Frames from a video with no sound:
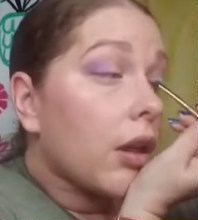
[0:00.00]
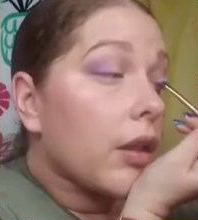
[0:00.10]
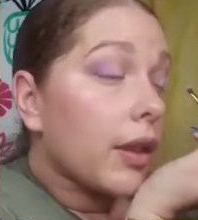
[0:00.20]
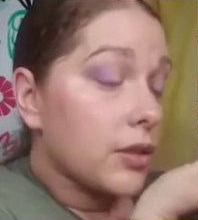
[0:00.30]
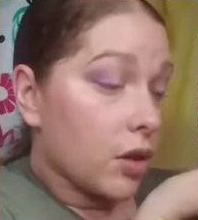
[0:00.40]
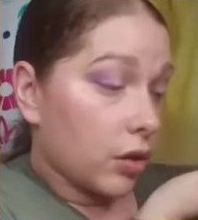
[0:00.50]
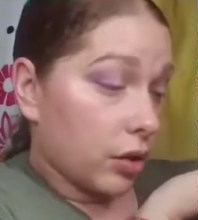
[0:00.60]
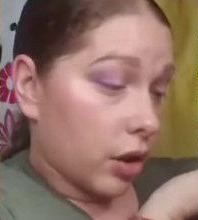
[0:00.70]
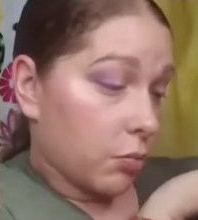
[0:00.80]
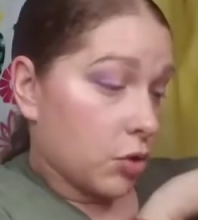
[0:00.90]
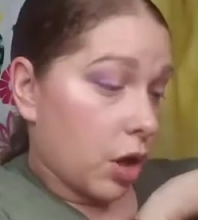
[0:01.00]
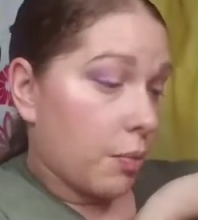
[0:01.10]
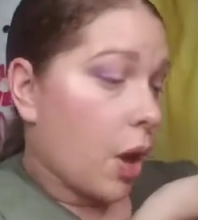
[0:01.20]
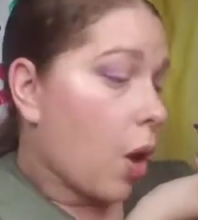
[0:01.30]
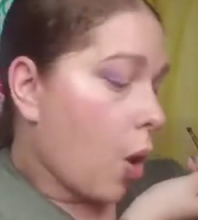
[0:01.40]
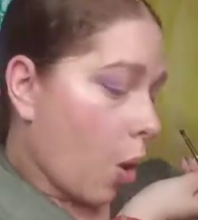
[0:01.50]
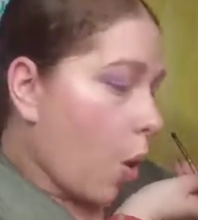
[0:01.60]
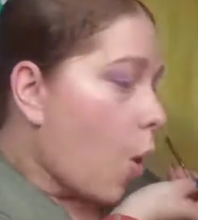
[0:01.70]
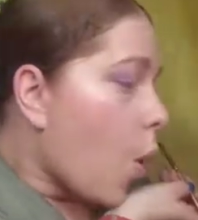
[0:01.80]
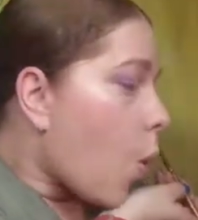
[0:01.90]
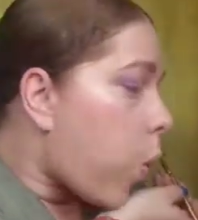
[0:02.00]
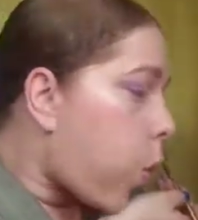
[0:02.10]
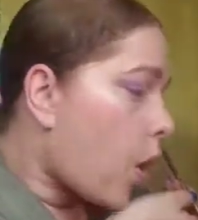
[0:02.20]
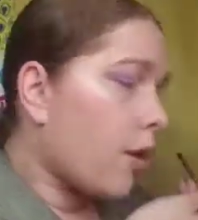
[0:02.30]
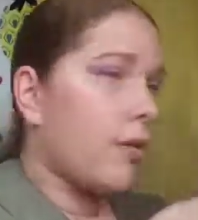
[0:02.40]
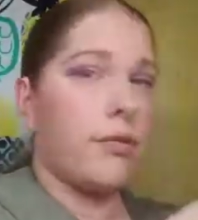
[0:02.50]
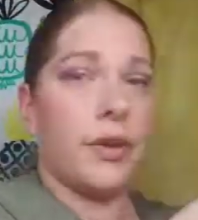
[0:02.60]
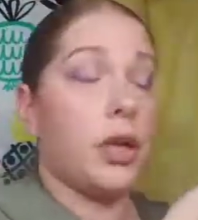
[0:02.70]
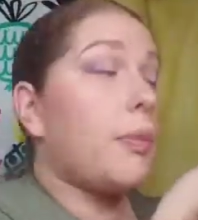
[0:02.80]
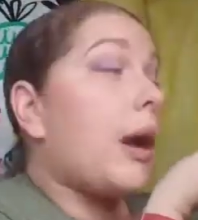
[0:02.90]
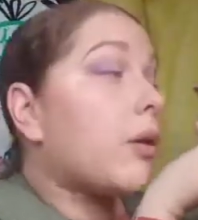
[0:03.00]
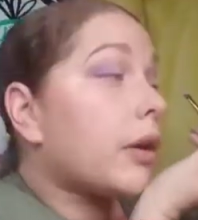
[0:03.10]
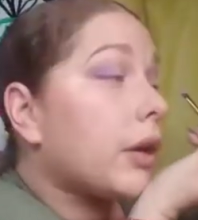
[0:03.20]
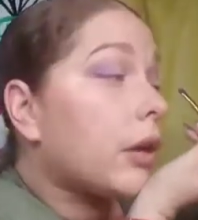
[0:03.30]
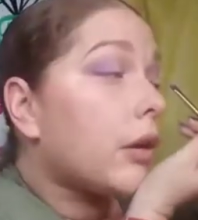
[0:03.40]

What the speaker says: That's called gumdrop. Very powdery.